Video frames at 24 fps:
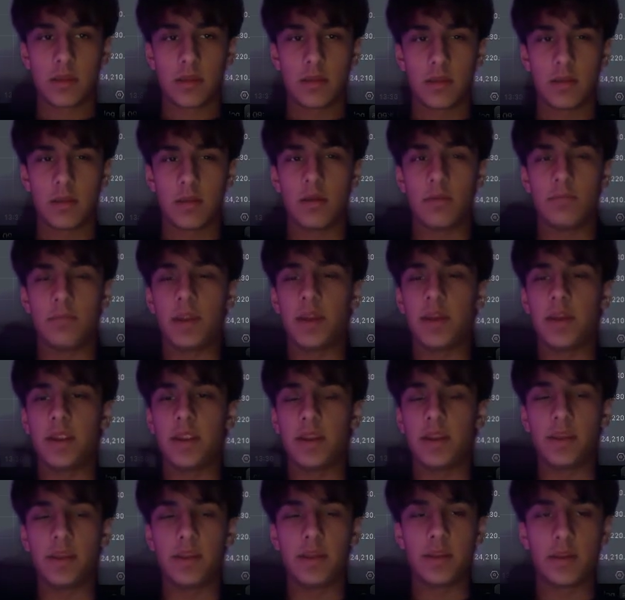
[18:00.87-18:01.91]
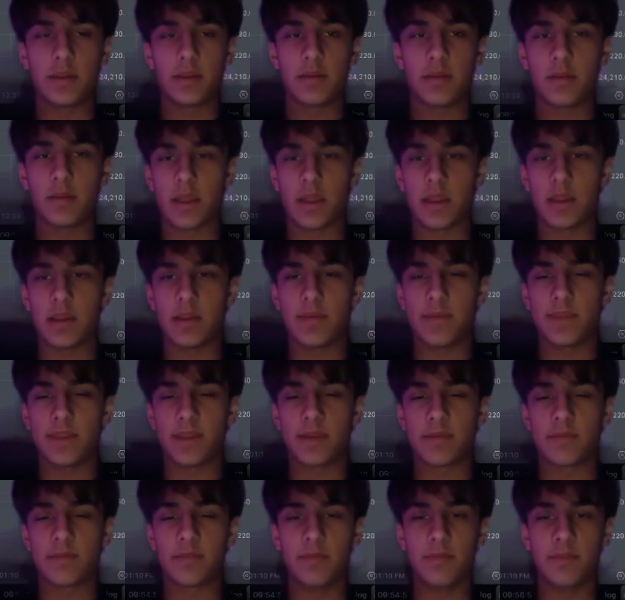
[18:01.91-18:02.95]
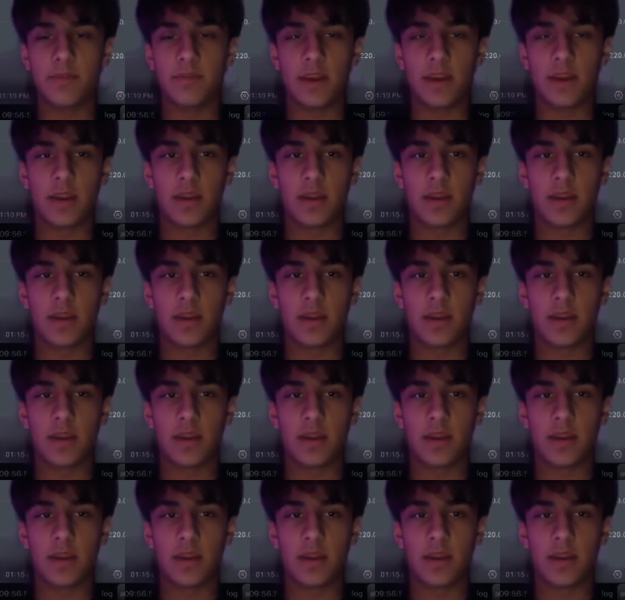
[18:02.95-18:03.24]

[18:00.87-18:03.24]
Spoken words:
I'm not an idiot. I think I'm going to be right.